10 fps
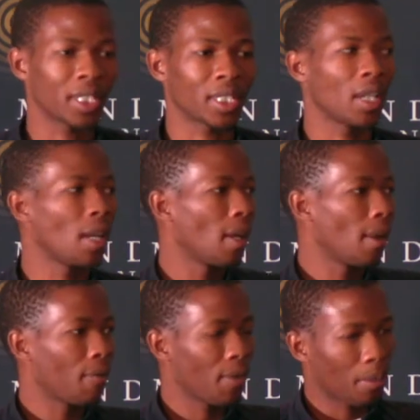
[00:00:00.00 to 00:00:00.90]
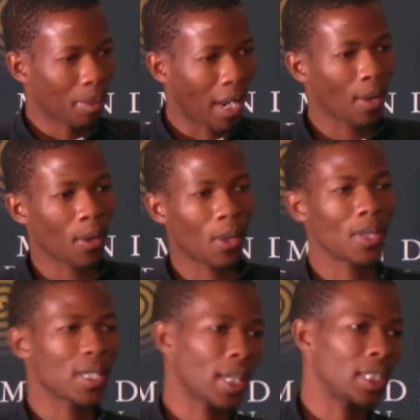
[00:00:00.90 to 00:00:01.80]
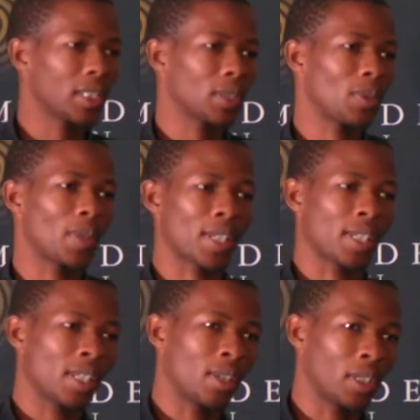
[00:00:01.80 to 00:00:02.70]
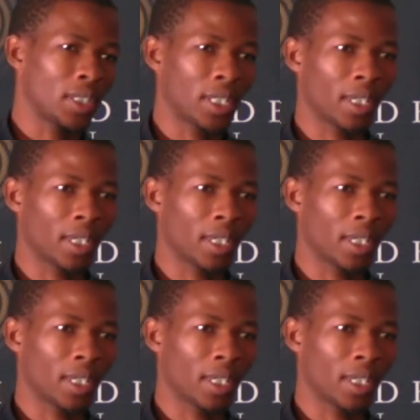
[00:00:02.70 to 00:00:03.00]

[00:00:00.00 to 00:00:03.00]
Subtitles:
That prior consent was not